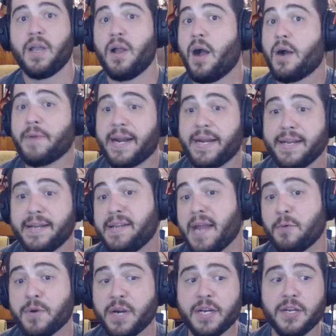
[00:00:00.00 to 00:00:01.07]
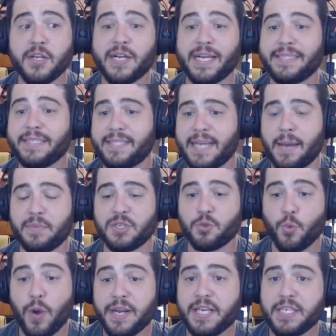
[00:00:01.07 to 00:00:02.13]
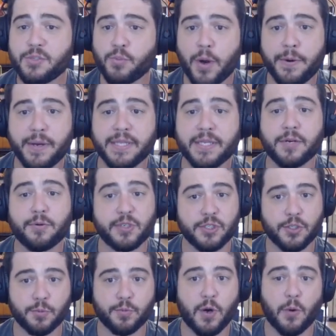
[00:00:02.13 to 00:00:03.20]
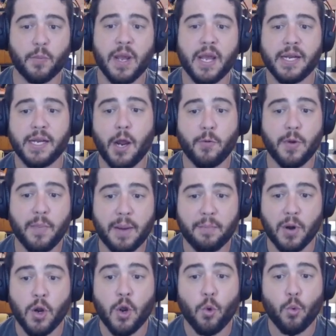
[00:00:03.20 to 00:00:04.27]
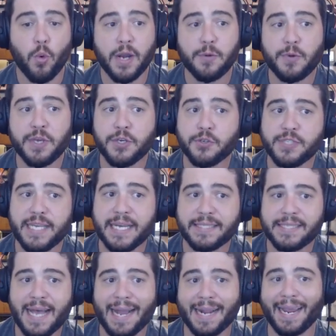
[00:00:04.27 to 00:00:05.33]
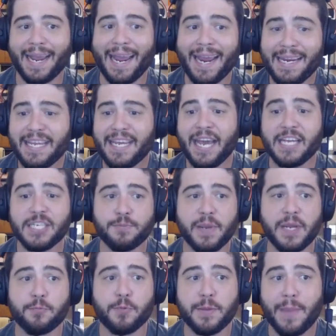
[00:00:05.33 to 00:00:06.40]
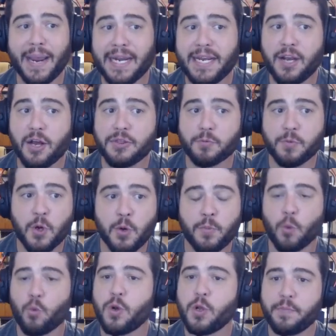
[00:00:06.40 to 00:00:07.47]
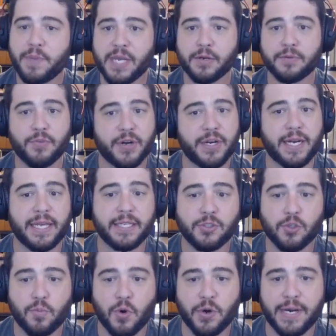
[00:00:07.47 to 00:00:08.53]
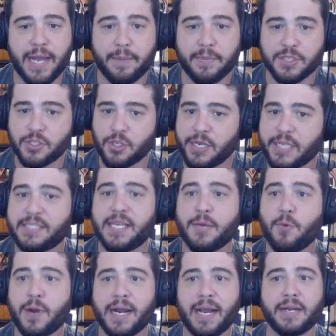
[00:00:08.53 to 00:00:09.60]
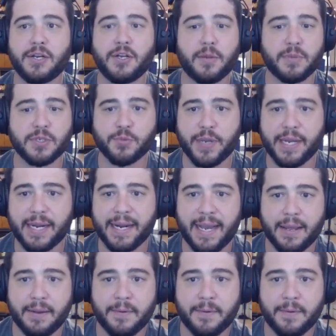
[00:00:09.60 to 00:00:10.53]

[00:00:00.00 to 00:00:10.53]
Alright, now we're gonna look at the damage when he's wearing the crystal robe. Now remember, when we use the attack, any HP remaining on the robe will be converted into more damage. So let's see what kind of numbers we can get.